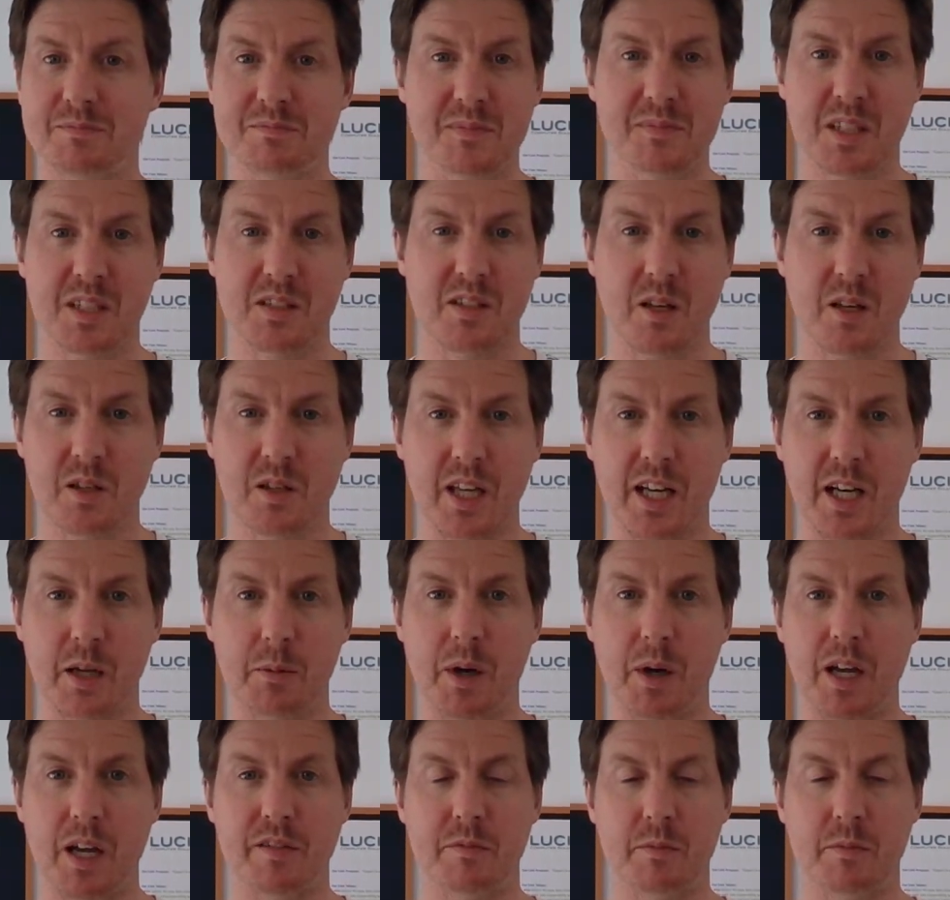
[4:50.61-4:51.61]
There's no getting
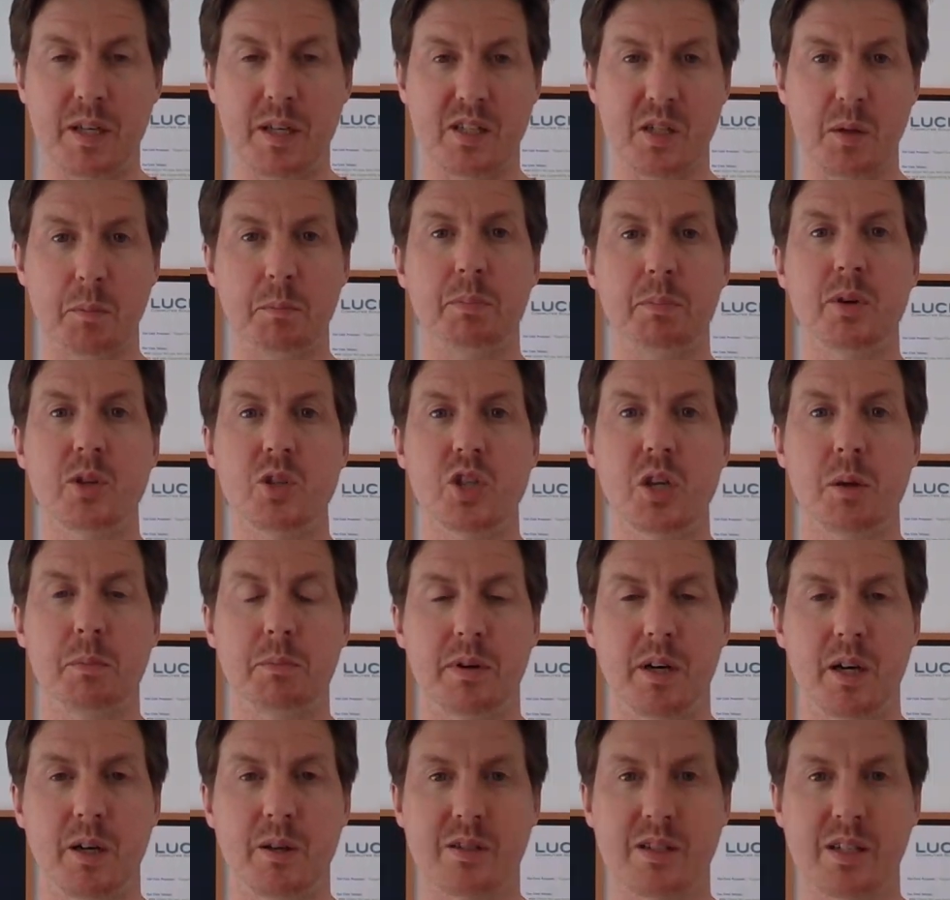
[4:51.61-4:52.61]
away from it. It's a budget
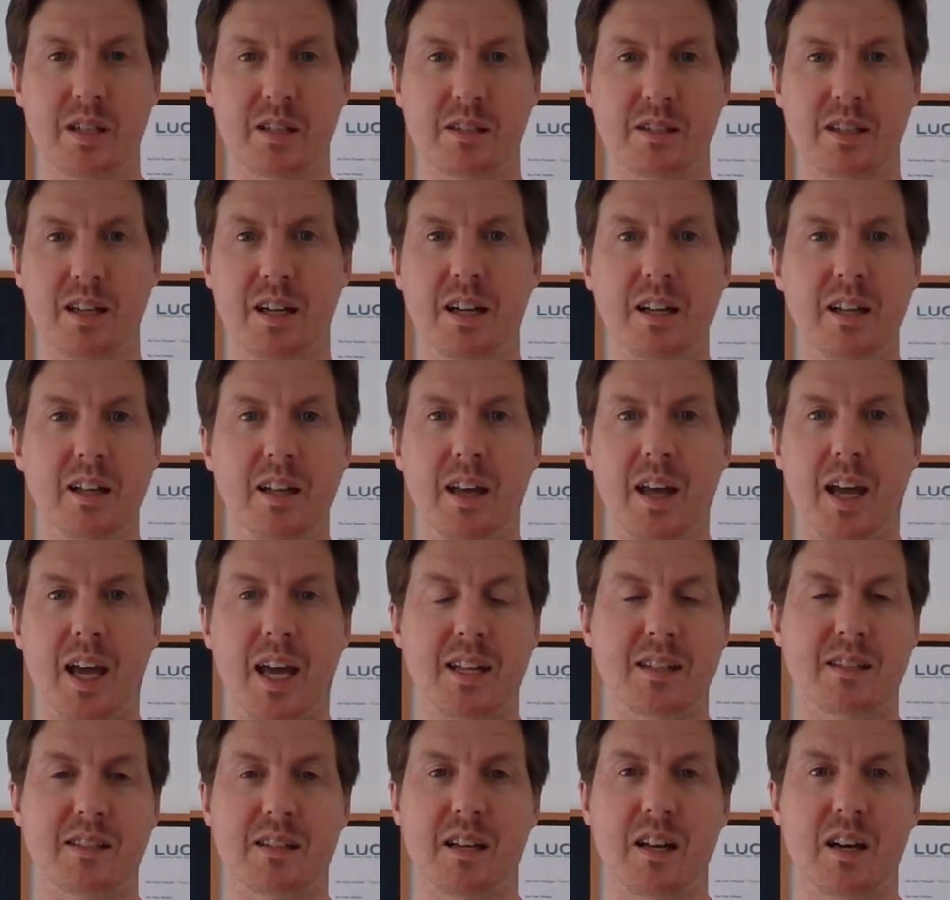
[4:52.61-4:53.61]
processor.
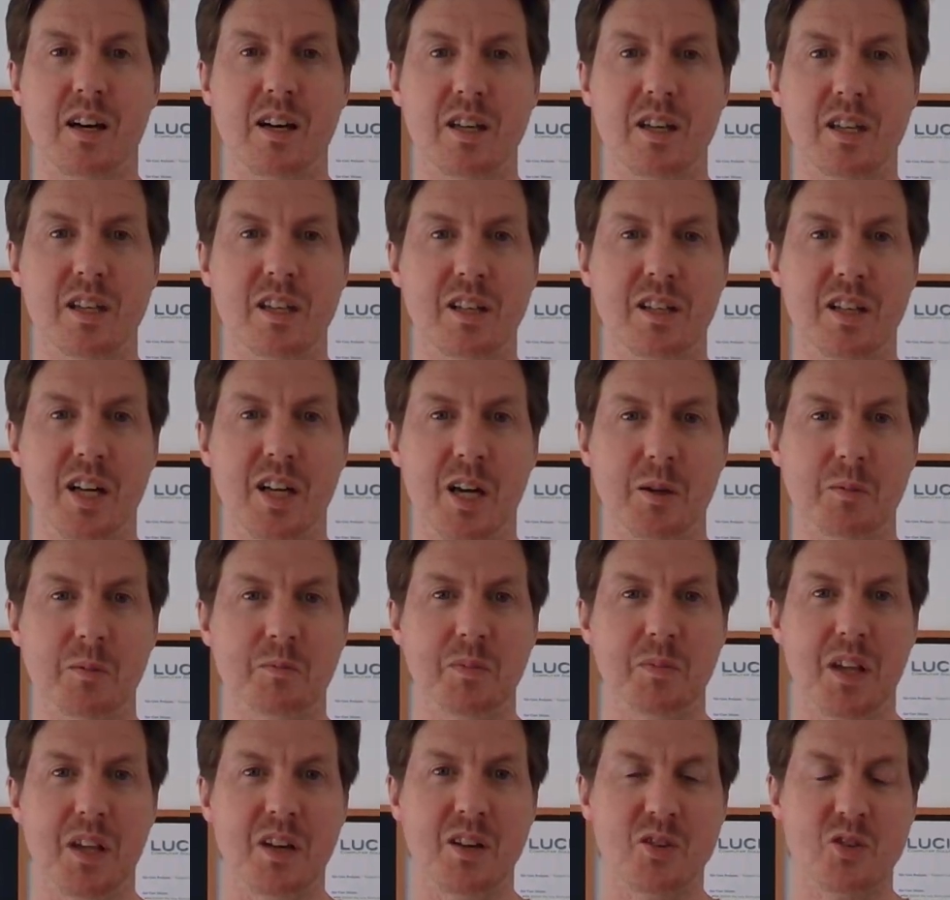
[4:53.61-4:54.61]
It's like,
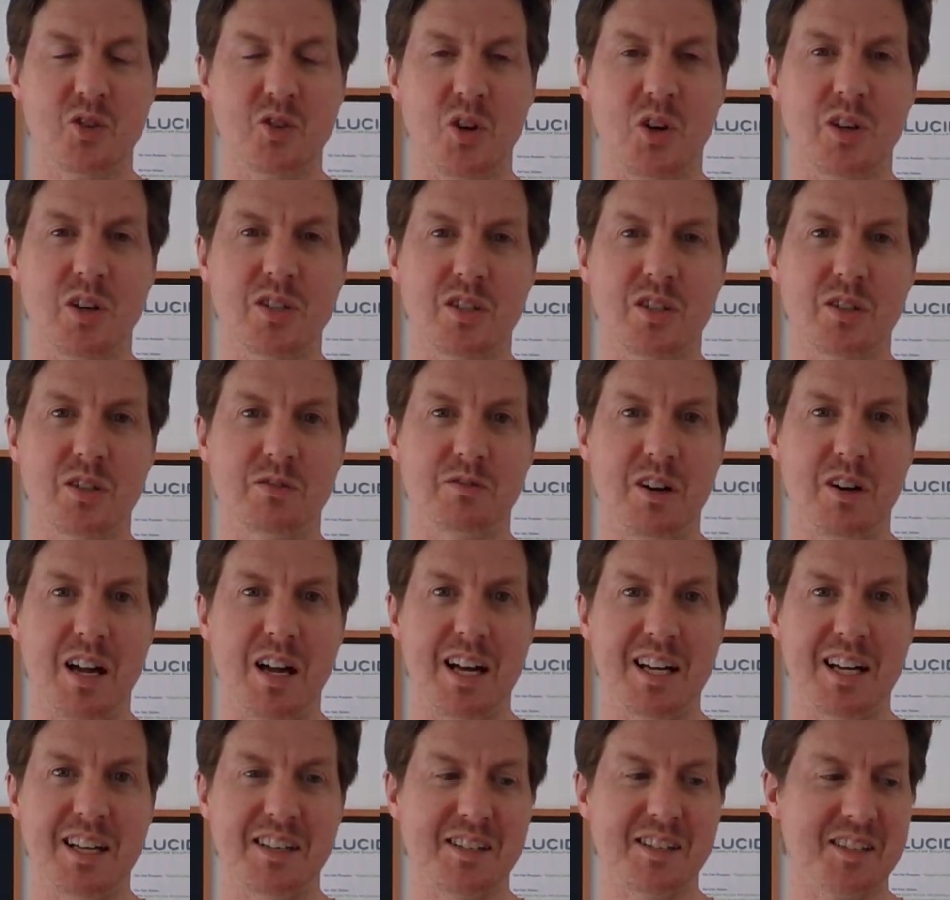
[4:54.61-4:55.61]
trying to
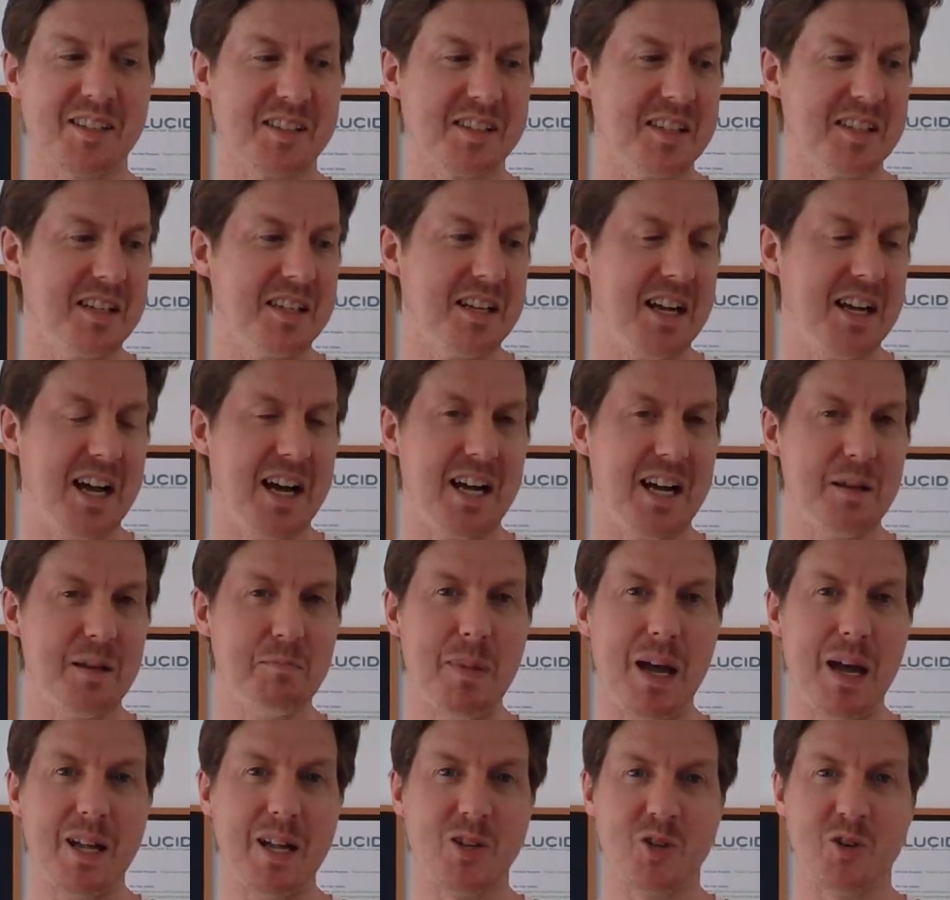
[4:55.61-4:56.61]
race a
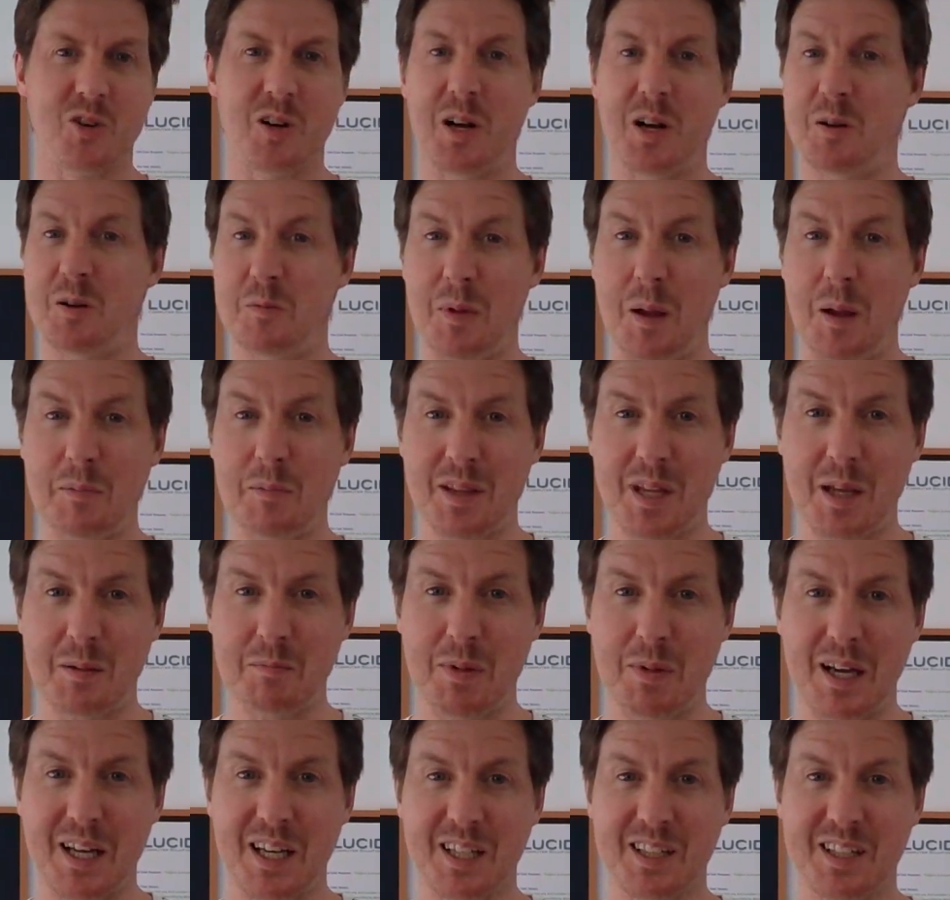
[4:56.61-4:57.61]
Metro, remember them
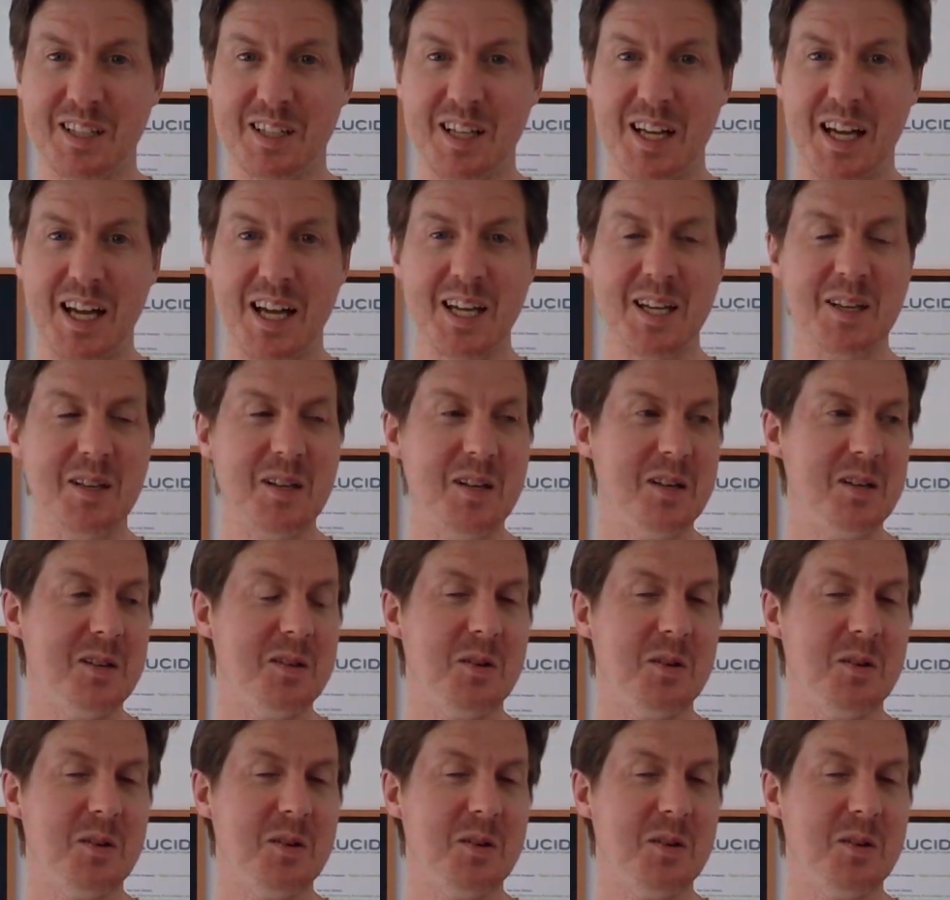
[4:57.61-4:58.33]
back in the day?